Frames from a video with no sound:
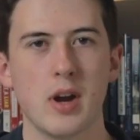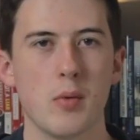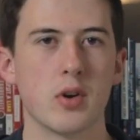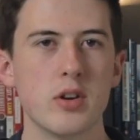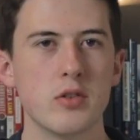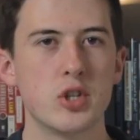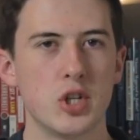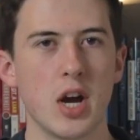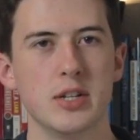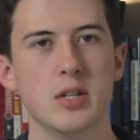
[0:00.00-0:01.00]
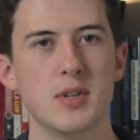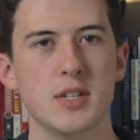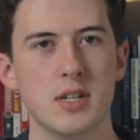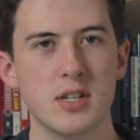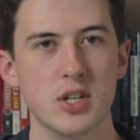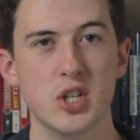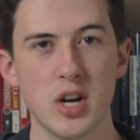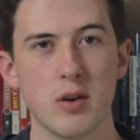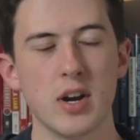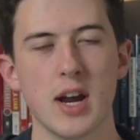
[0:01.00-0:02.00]
Now we're going to use ChatGPT to
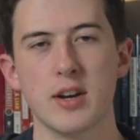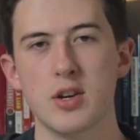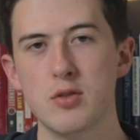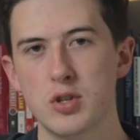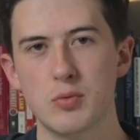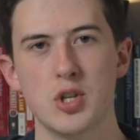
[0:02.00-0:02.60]
generate a YouTube